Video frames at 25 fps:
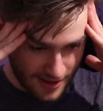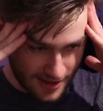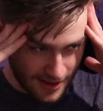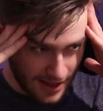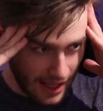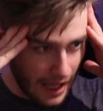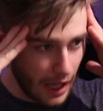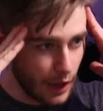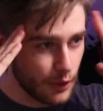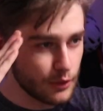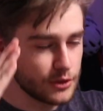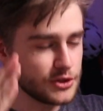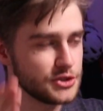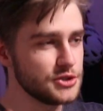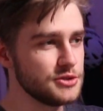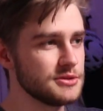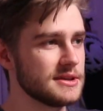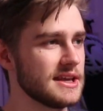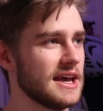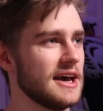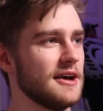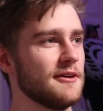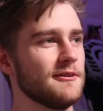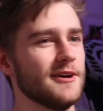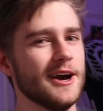How do you
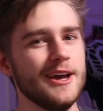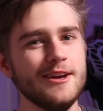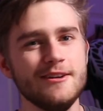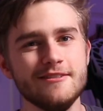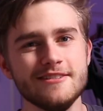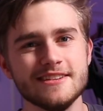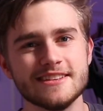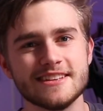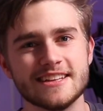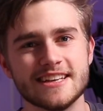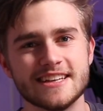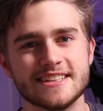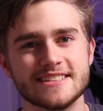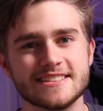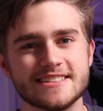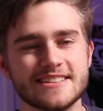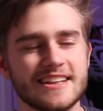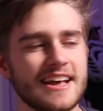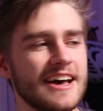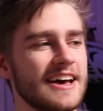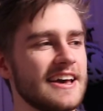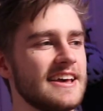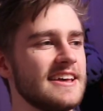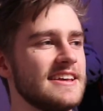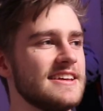get away with this?
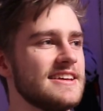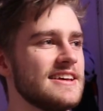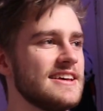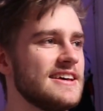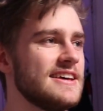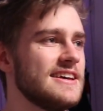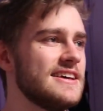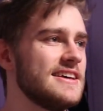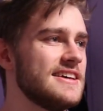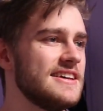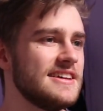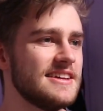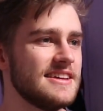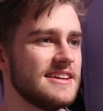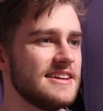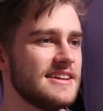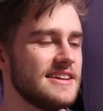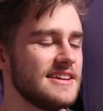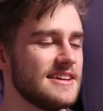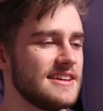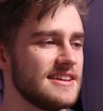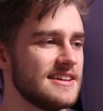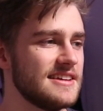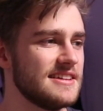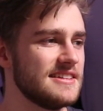Like,
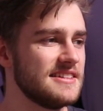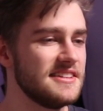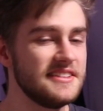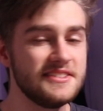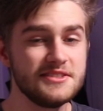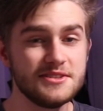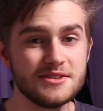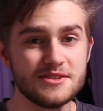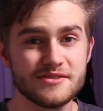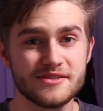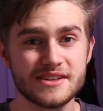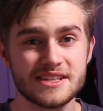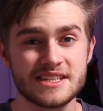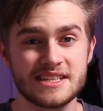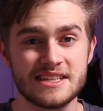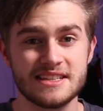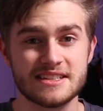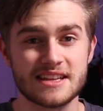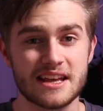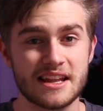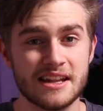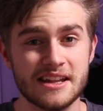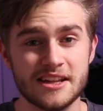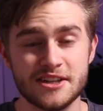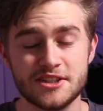these universities
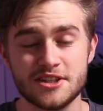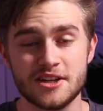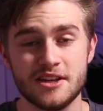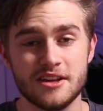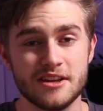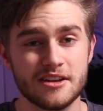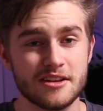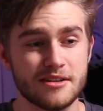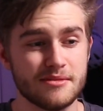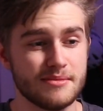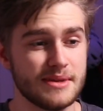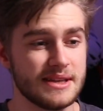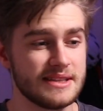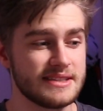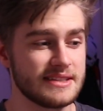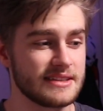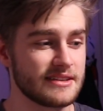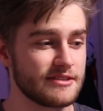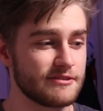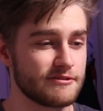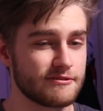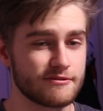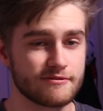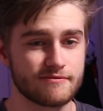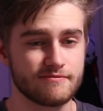are literally
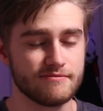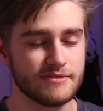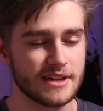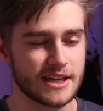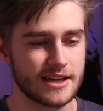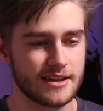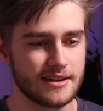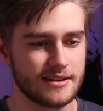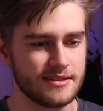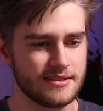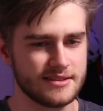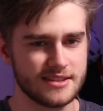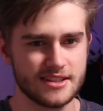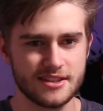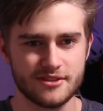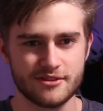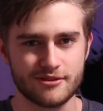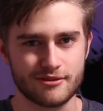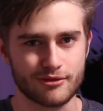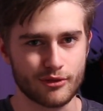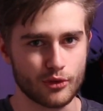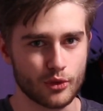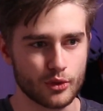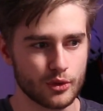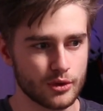committing, like, is this
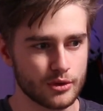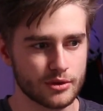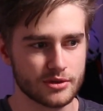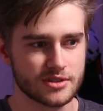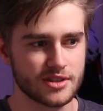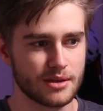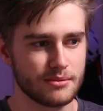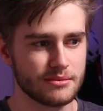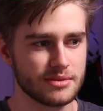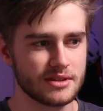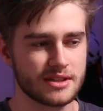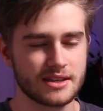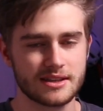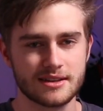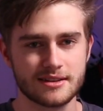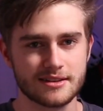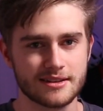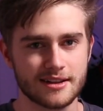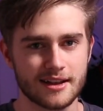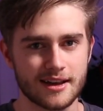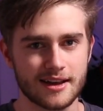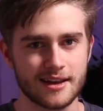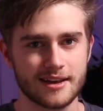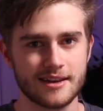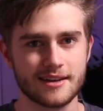fraud or something?
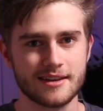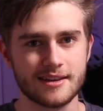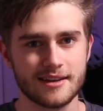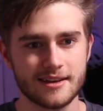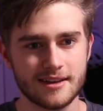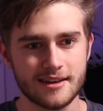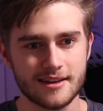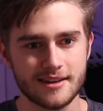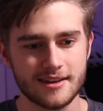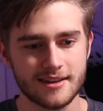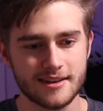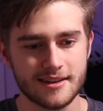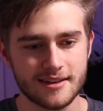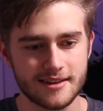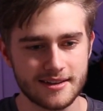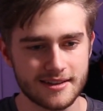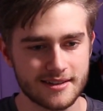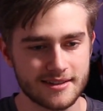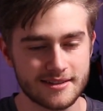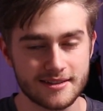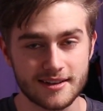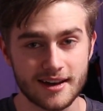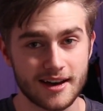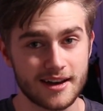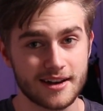Like,
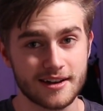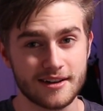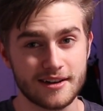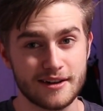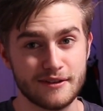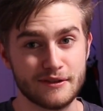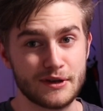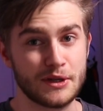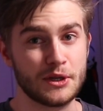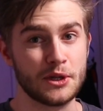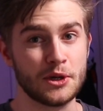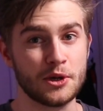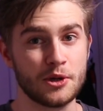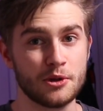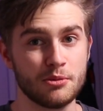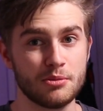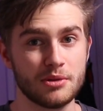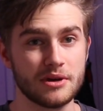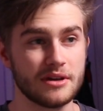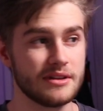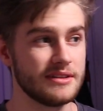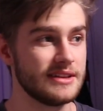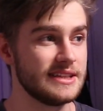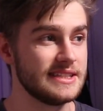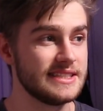I don't even know,
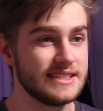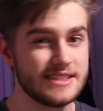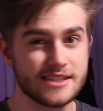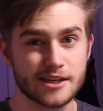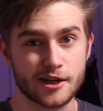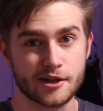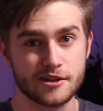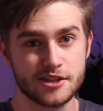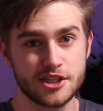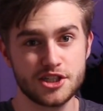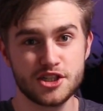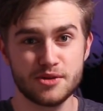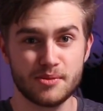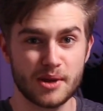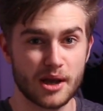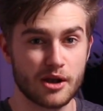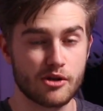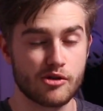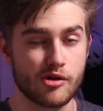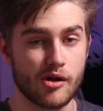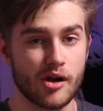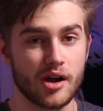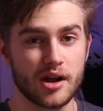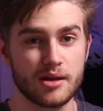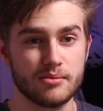but this should be a
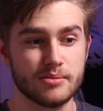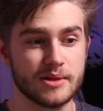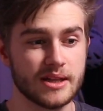crime.